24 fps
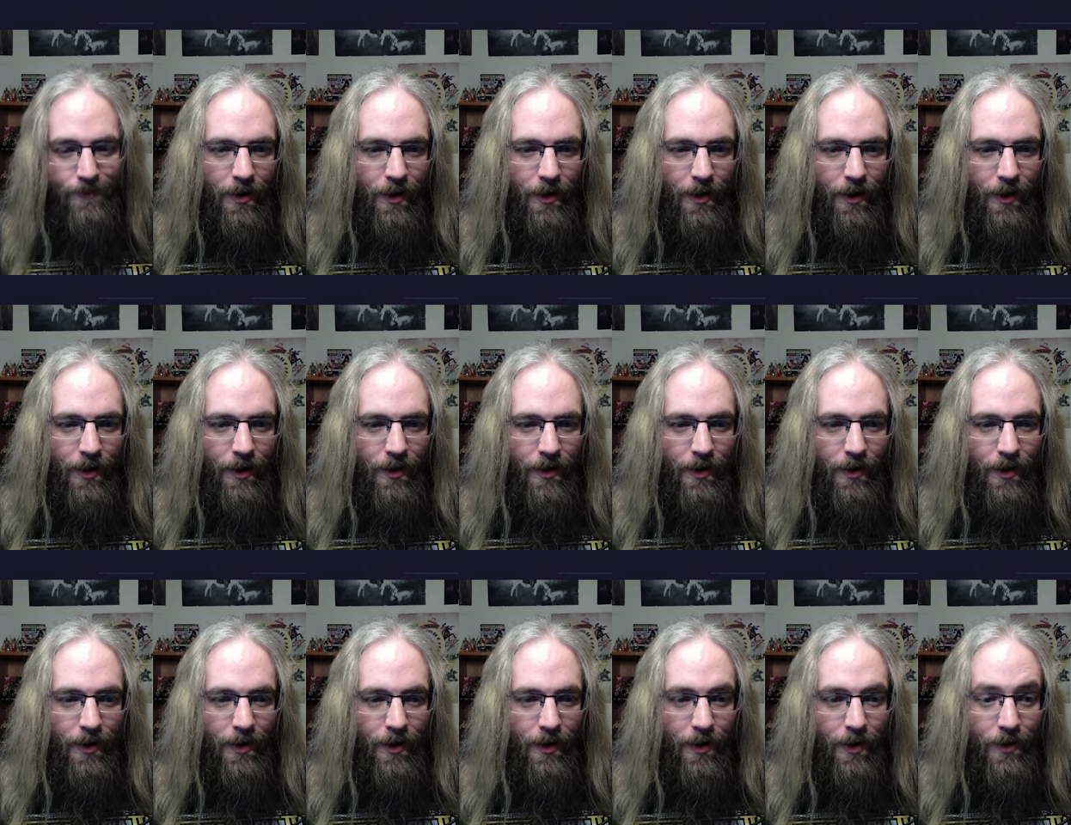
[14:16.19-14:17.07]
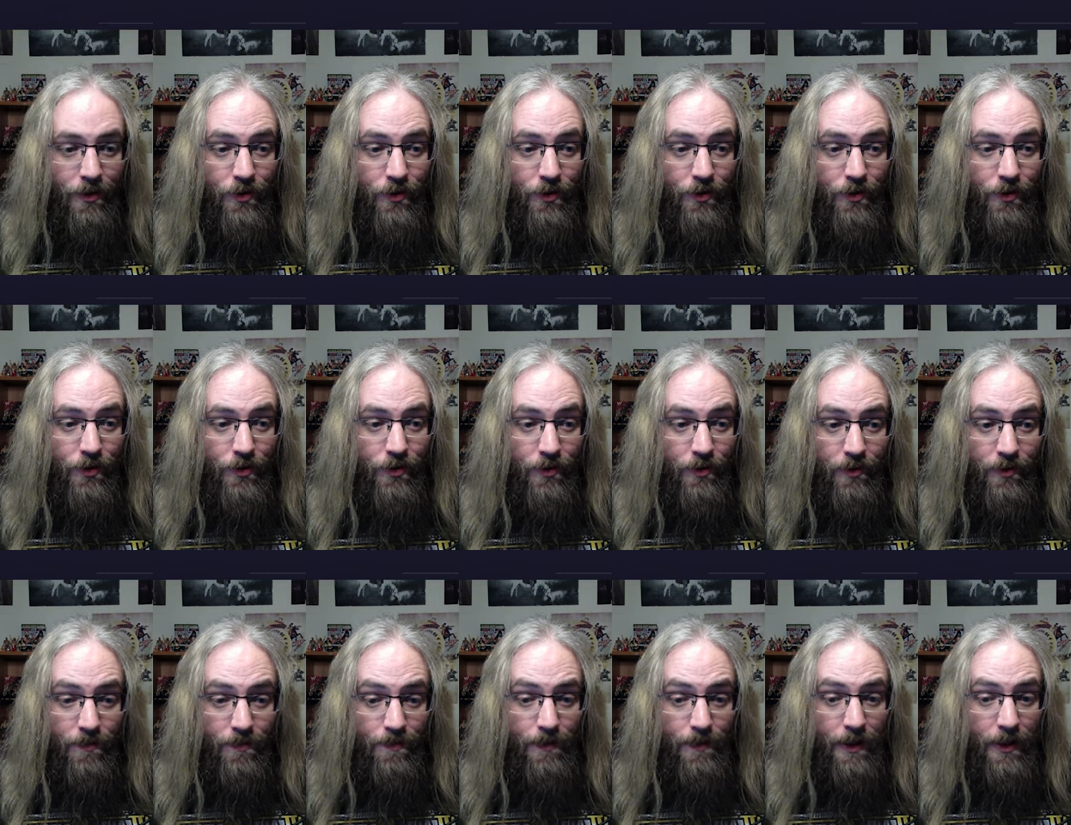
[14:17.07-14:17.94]
And I
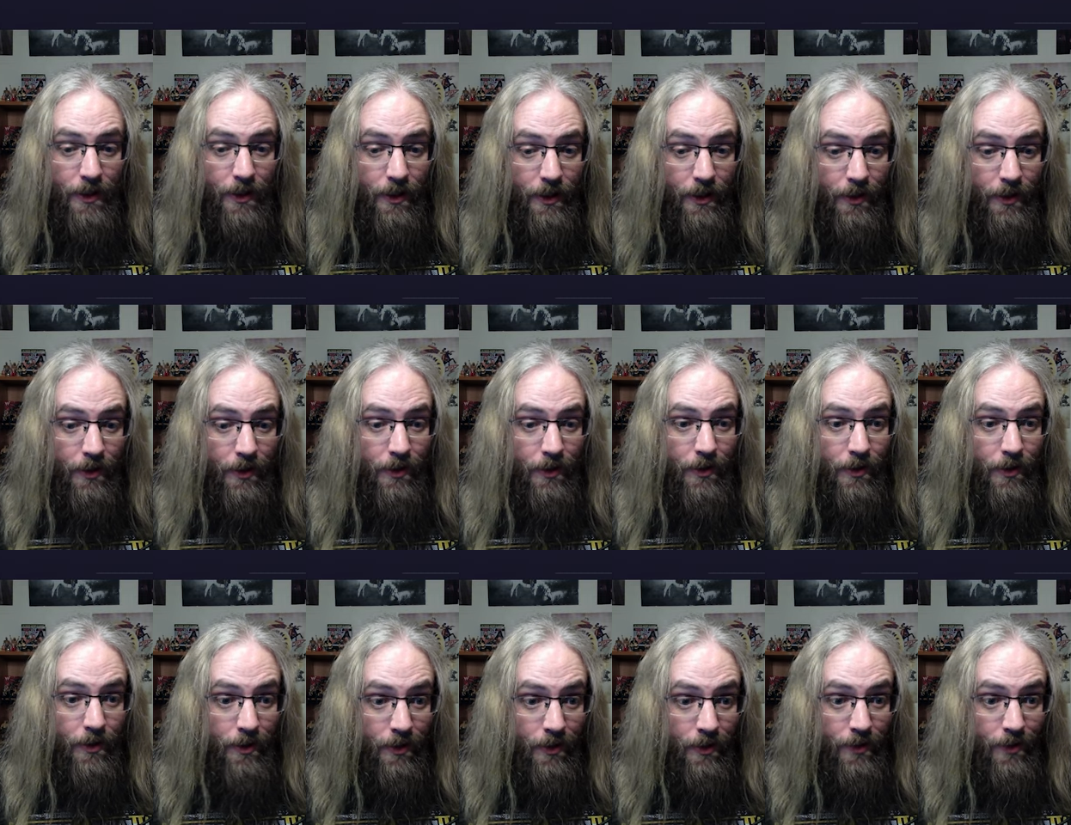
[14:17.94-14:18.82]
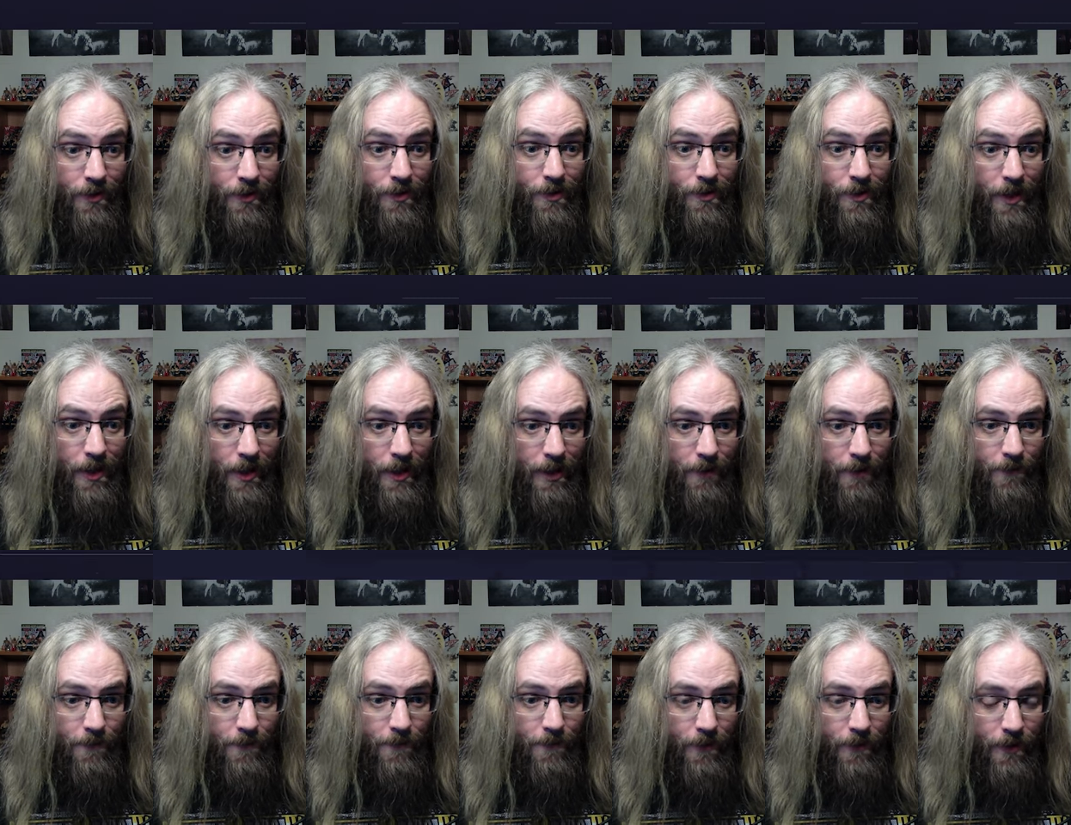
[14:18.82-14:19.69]
should be
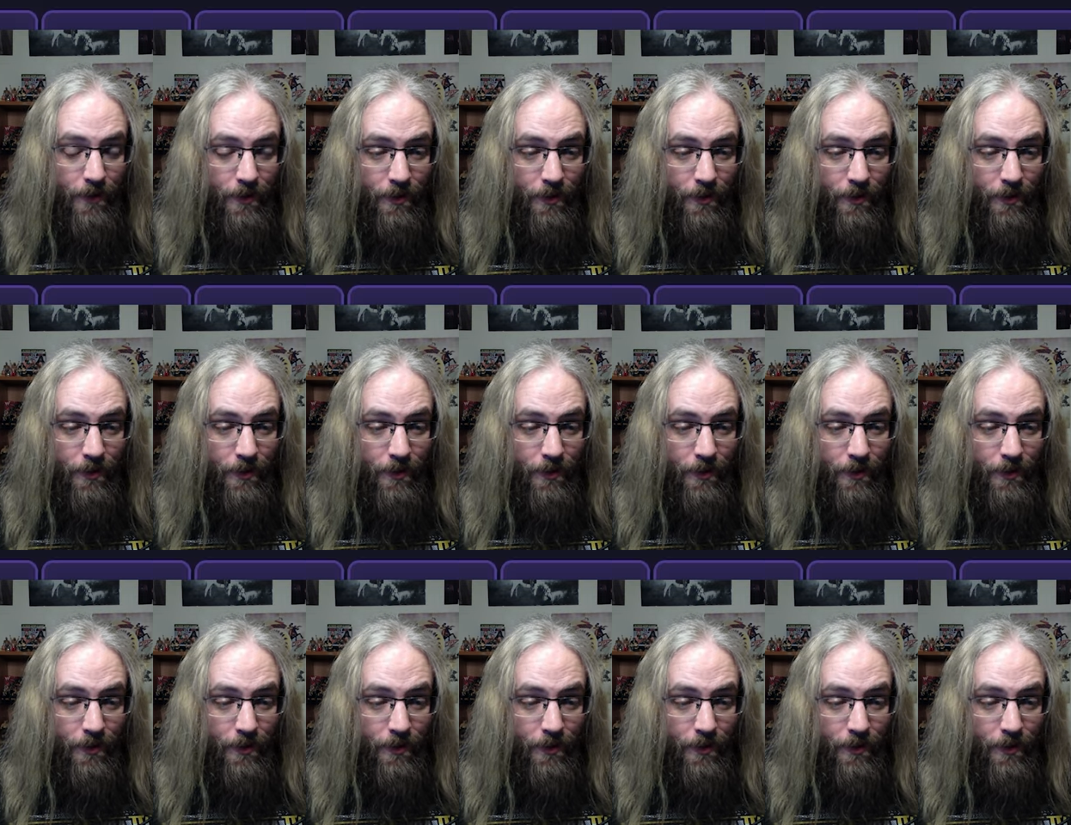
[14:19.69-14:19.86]
safe.